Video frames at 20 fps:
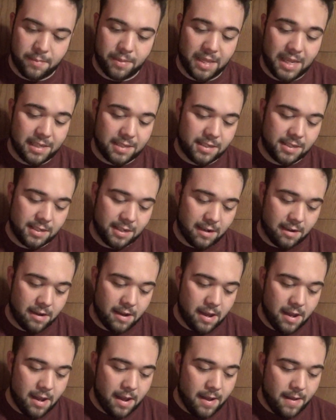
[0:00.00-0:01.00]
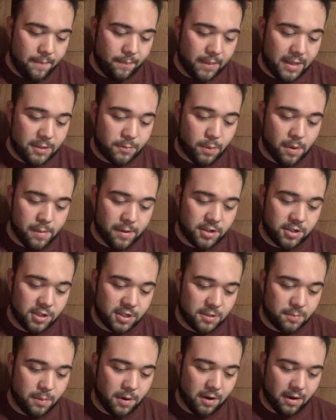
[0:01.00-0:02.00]
But that's pretty much
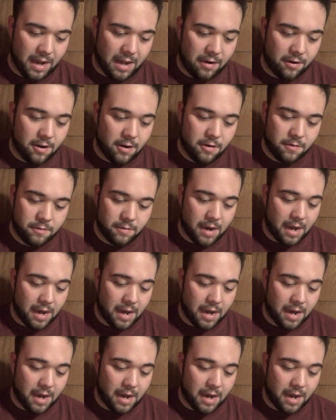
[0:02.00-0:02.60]
this book. I don't know.